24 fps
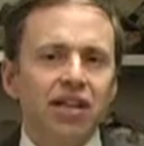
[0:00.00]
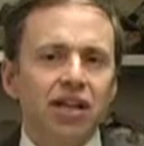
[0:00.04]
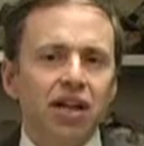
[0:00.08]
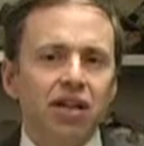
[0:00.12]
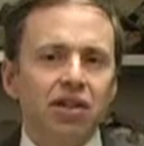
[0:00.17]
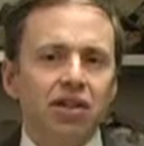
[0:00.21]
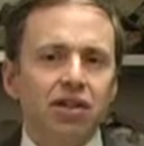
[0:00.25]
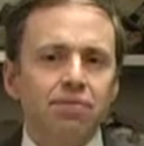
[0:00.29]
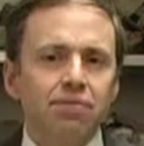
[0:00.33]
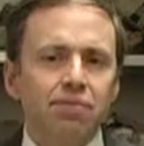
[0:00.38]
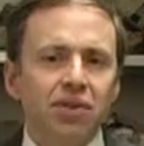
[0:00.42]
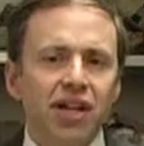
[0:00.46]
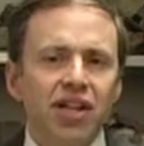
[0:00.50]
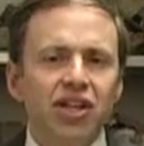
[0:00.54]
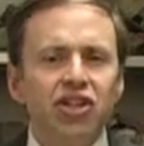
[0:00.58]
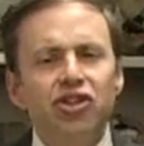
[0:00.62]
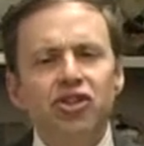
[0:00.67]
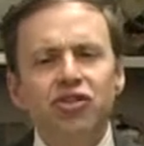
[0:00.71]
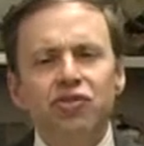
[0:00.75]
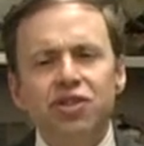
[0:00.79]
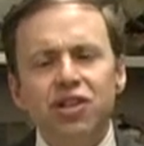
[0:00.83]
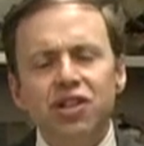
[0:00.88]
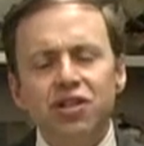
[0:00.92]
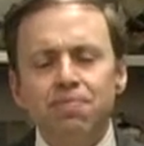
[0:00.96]
colored plate.
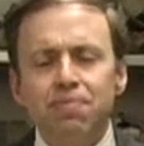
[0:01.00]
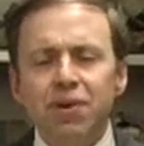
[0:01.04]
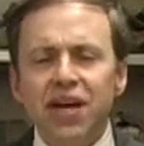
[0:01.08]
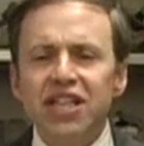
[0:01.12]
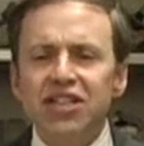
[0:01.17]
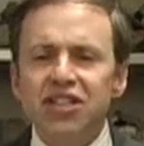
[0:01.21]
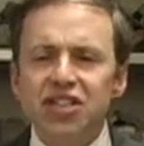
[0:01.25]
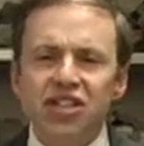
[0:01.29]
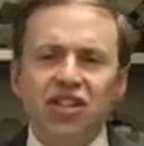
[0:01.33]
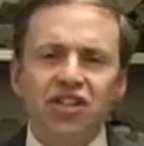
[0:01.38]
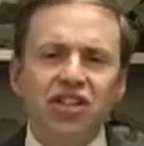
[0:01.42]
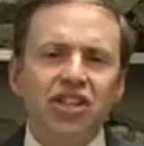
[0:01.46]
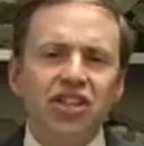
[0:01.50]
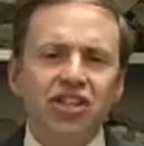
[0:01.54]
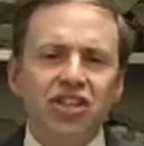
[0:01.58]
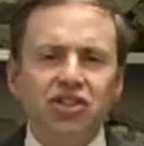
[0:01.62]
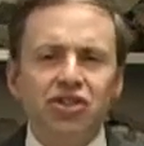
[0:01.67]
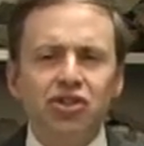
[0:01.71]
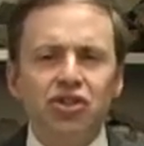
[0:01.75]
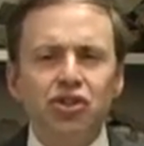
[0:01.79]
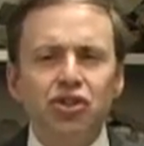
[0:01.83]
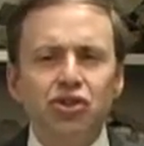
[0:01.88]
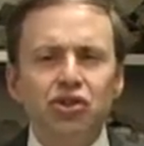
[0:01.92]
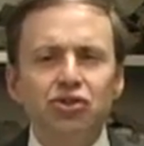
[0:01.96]
You just basically can
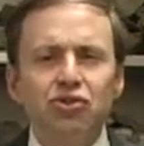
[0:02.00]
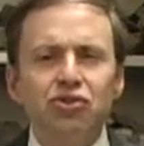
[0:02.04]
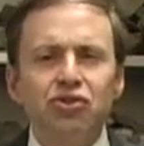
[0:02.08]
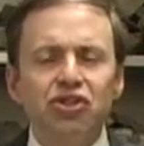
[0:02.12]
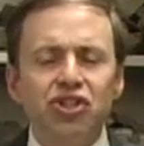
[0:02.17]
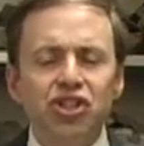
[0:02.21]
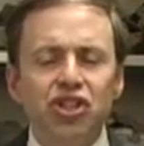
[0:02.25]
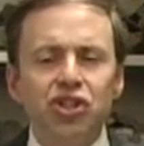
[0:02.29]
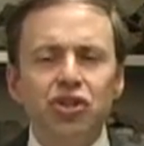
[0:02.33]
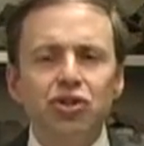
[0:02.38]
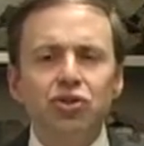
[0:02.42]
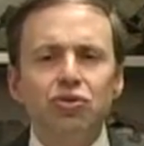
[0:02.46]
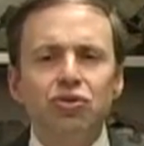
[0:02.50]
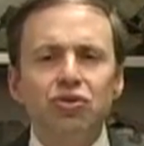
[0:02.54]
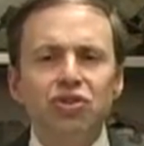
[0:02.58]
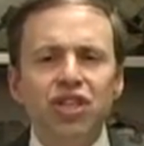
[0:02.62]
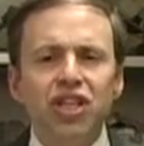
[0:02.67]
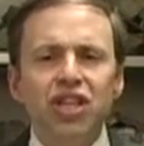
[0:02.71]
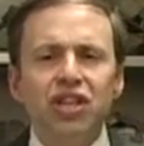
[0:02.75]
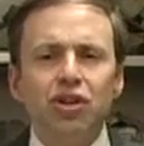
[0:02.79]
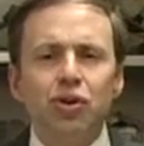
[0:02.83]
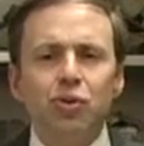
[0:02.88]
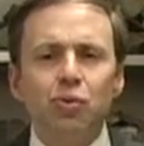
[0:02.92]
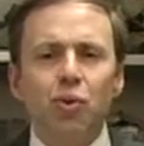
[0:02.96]
choose to use
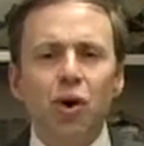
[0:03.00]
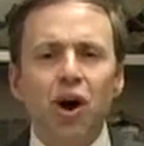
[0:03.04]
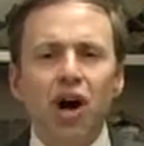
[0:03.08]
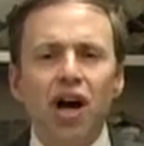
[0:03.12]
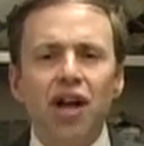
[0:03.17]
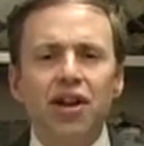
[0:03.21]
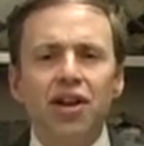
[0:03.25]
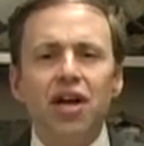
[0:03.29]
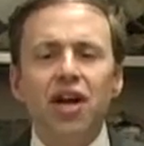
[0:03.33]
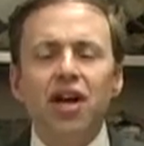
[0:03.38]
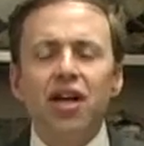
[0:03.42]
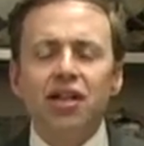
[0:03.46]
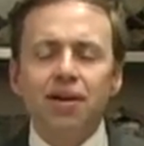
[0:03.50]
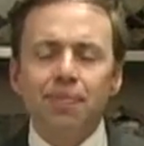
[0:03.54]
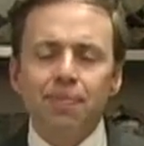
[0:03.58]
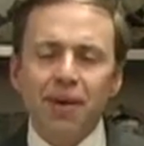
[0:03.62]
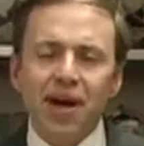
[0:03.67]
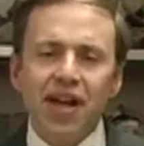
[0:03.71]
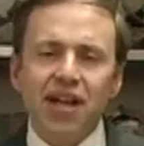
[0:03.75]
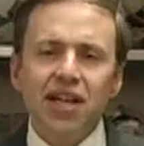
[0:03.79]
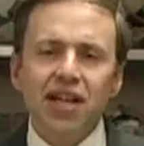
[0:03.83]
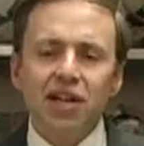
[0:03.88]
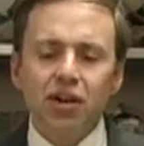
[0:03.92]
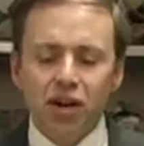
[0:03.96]
either one
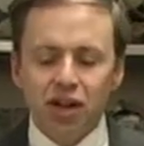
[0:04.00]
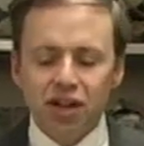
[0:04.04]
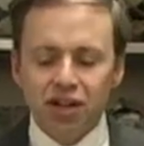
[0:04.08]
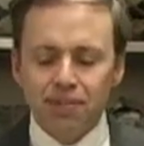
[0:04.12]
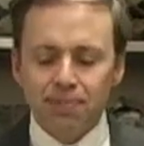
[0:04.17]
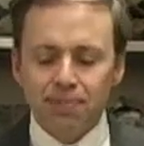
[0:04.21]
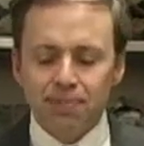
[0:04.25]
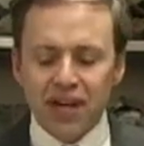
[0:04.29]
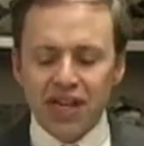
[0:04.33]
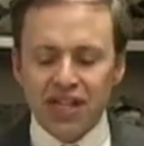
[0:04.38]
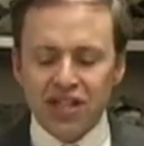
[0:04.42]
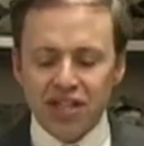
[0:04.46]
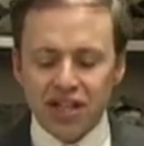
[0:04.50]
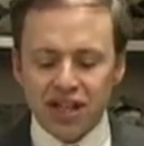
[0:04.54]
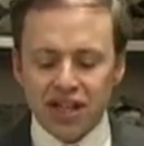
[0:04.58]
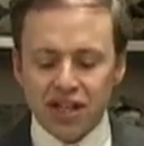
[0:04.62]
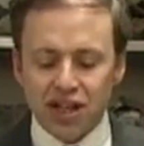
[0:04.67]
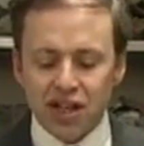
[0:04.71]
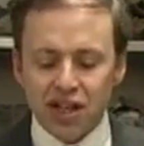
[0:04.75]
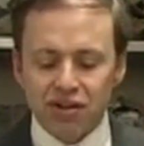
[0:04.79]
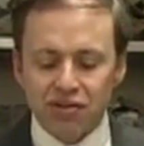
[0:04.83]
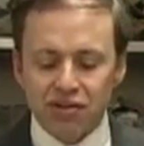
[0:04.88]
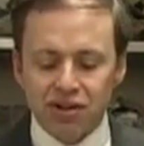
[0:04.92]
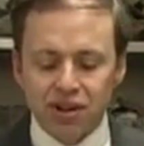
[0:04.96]
depending on the basic
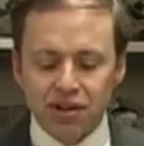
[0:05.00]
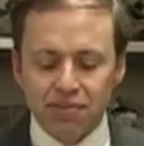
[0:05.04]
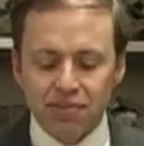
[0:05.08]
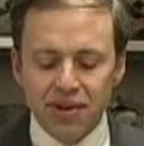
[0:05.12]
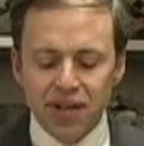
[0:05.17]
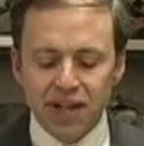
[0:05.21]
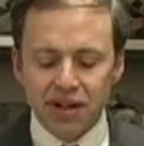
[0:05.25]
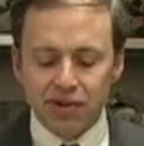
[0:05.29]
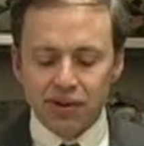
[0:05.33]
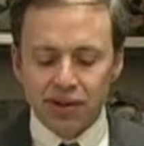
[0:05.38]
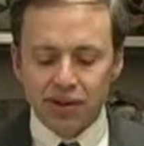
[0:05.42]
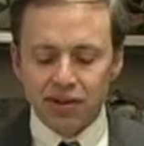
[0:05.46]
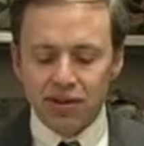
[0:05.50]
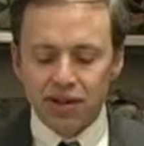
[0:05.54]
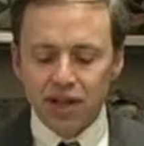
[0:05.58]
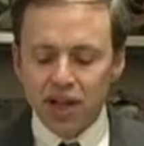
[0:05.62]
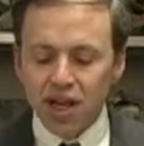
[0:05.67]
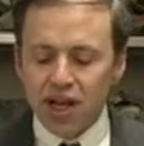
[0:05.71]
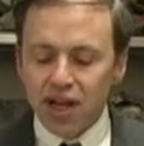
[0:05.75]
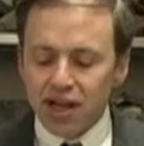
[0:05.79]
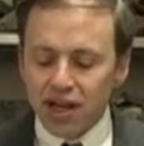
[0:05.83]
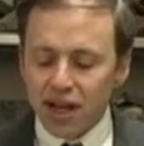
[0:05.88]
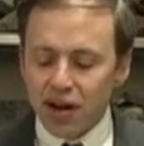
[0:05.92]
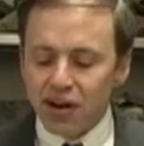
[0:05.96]
color of the mineral.
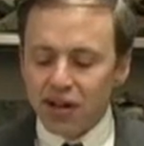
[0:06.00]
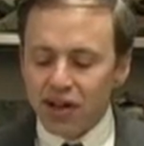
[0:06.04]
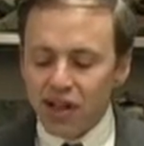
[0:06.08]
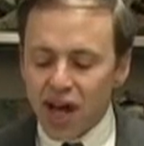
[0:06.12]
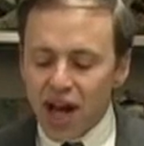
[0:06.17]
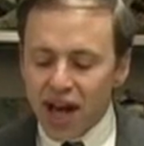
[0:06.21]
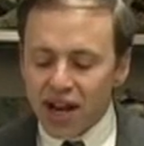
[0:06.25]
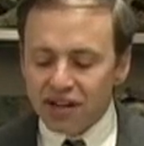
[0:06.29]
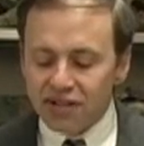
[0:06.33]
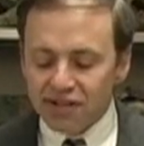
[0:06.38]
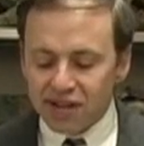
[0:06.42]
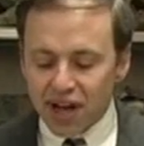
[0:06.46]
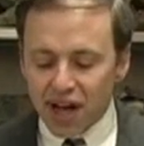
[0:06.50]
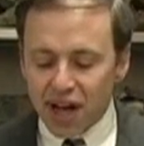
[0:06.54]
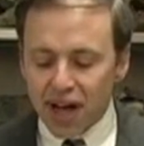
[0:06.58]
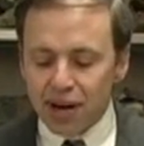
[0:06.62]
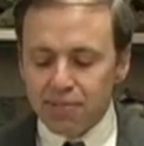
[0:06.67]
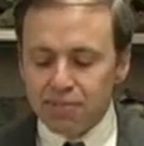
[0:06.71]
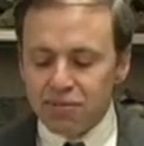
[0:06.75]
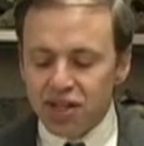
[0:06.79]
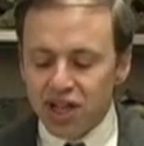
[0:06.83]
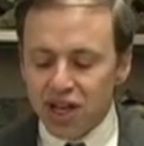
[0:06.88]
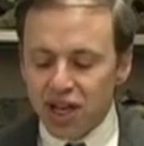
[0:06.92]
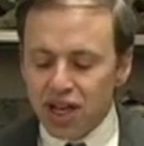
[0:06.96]
Now a lot of
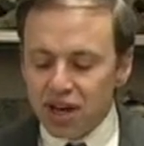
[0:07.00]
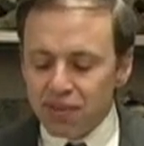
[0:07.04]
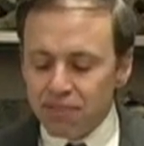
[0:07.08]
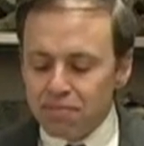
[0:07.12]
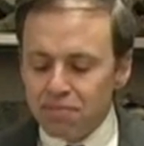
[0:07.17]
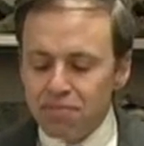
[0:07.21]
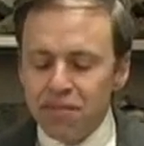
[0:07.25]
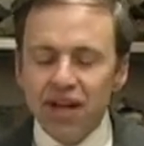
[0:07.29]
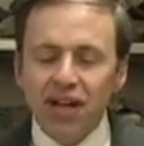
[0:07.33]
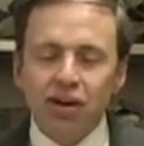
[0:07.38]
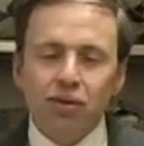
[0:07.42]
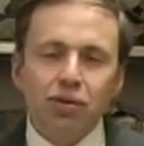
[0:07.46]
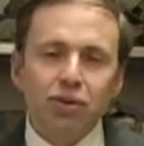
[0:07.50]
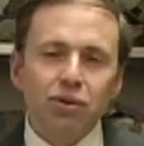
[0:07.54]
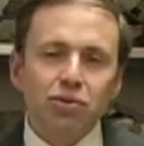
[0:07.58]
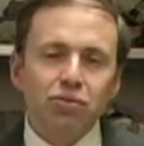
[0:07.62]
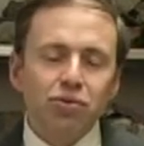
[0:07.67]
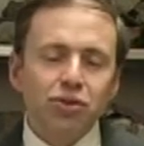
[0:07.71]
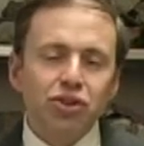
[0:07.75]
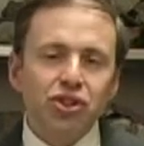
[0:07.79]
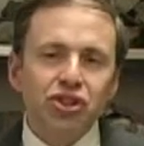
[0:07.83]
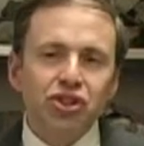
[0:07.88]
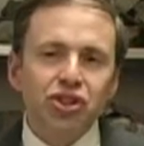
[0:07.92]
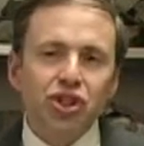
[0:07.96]
times minerals
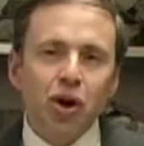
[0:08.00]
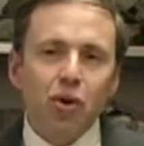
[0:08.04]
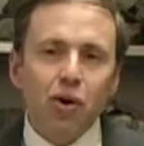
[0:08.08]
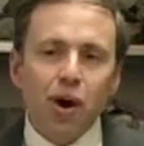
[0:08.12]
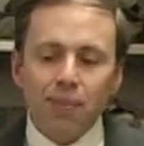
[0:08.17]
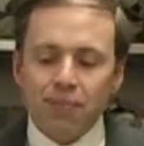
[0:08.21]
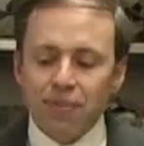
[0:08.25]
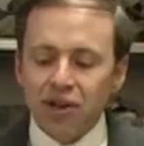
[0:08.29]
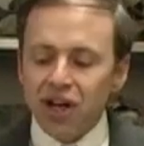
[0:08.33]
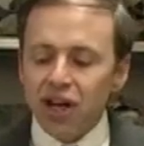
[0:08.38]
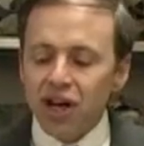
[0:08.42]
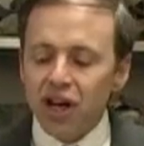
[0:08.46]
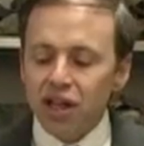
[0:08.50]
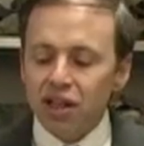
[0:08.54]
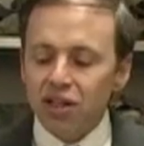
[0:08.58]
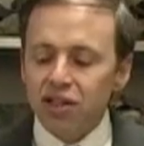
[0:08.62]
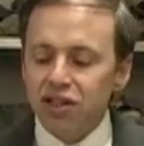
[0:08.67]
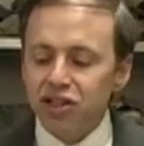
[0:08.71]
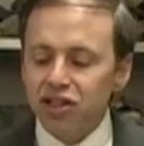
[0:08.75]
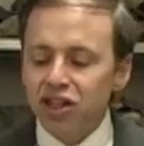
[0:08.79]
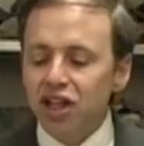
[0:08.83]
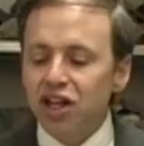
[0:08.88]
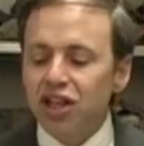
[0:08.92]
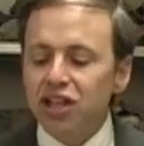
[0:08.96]
will show up the color
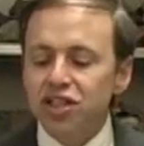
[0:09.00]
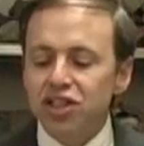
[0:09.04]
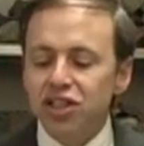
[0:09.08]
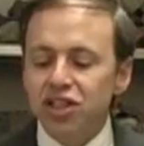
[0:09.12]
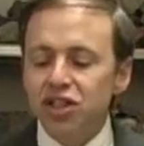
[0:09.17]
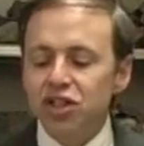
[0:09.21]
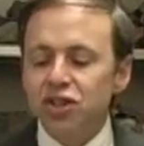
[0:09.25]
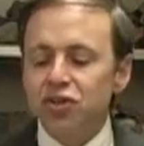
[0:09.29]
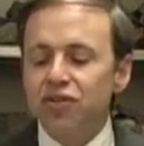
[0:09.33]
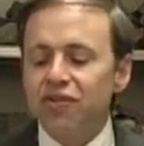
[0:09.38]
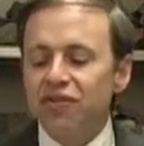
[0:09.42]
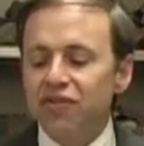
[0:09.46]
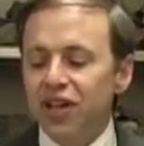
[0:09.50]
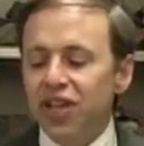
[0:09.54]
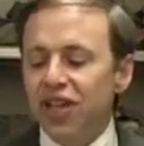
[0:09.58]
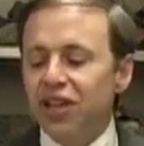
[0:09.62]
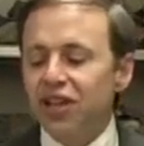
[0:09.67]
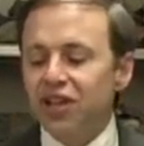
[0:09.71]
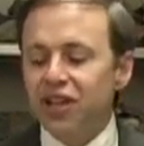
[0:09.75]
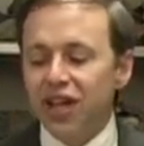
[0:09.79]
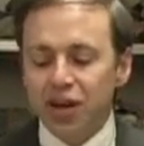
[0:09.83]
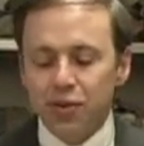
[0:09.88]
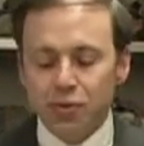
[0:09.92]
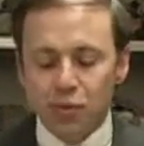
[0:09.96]
just as you
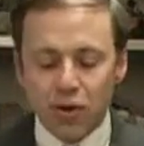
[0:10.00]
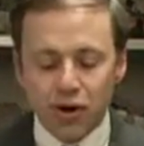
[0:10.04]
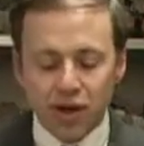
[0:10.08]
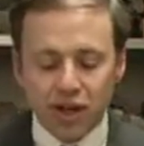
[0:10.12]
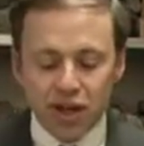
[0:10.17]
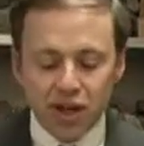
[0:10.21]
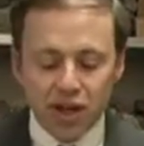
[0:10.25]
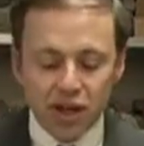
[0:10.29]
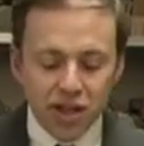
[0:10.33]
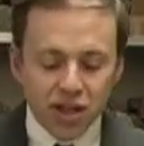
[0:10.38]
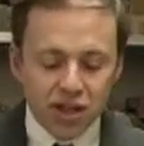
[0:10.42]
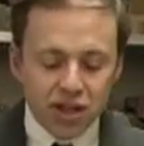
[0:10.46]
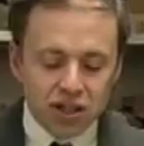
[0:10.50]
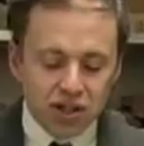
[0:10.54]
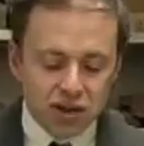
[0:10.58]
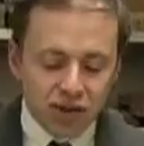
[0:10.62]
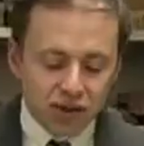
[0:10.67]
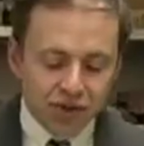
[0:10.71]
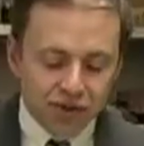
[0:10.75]
figured they would. So